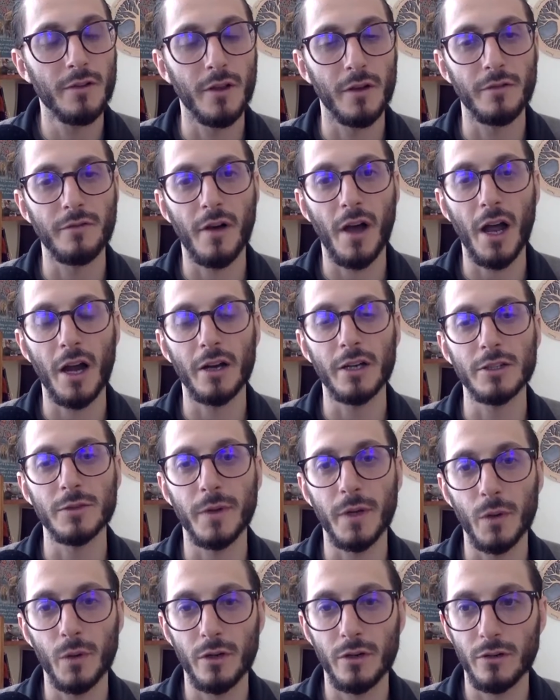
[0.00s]
The fire is
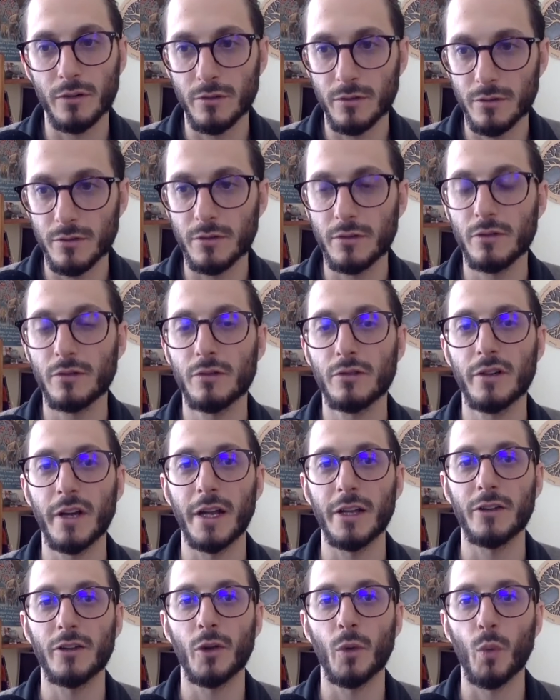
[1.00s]
what
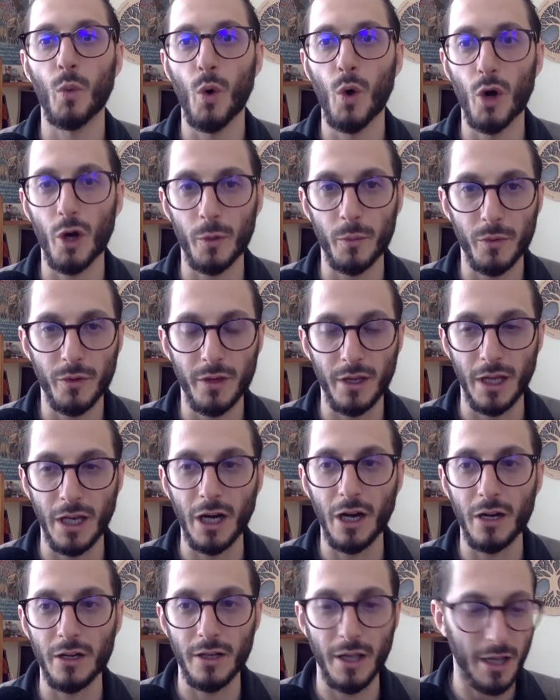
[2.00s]
creates the warmth in
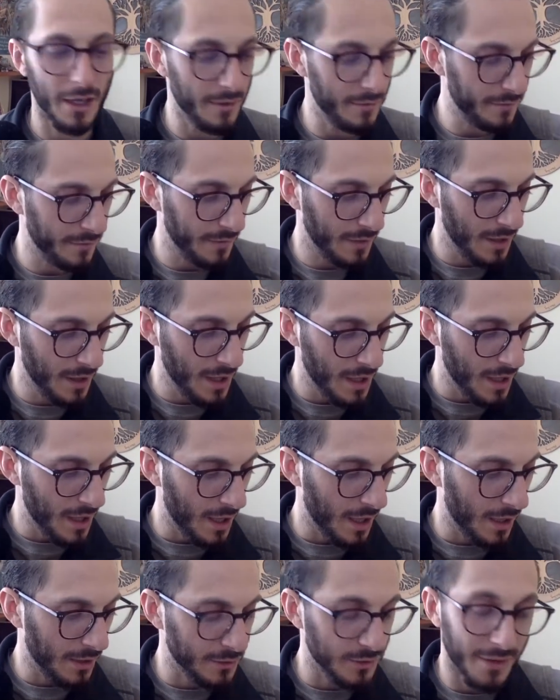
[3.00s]
our life.
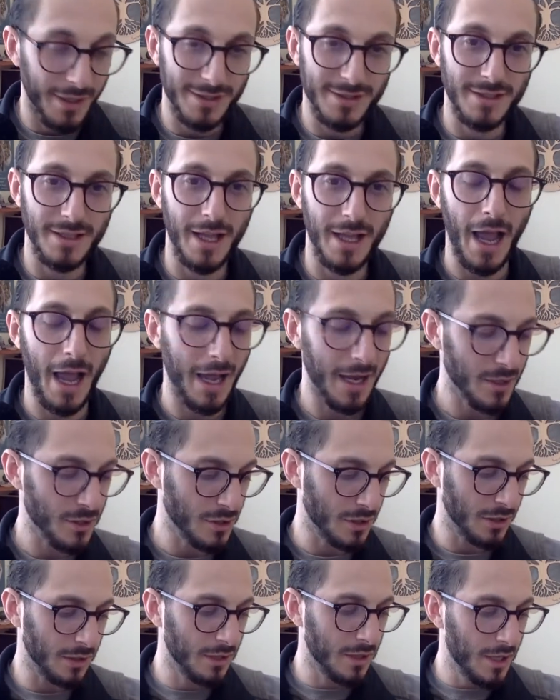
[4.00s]
So that's the
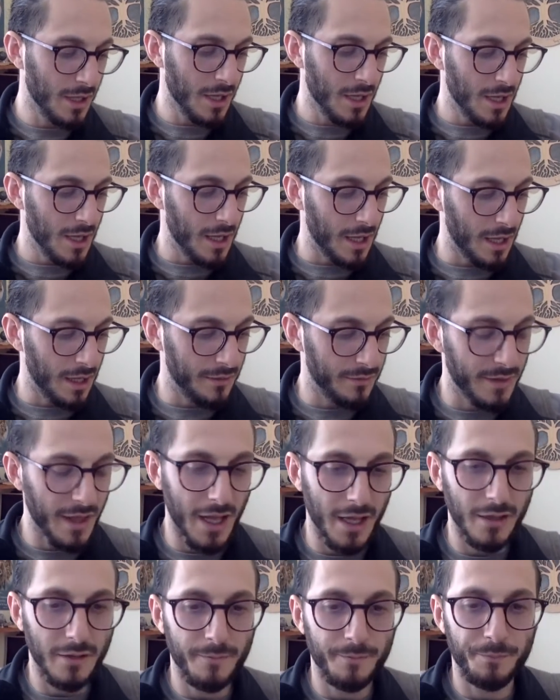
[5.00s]
action. And
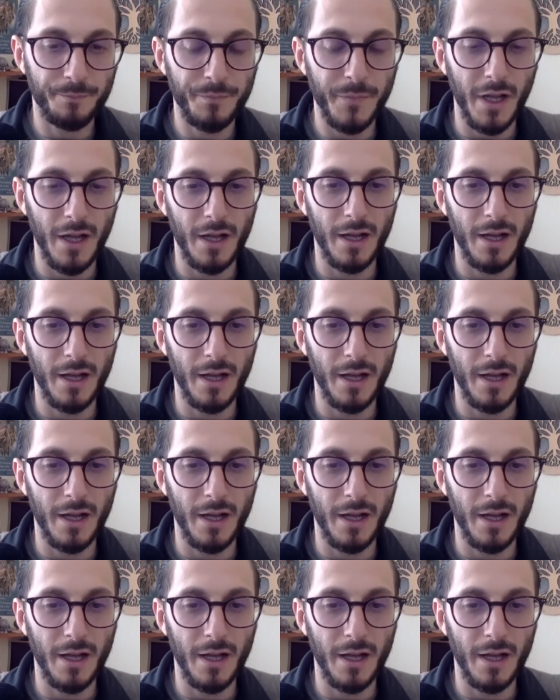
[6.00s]
then,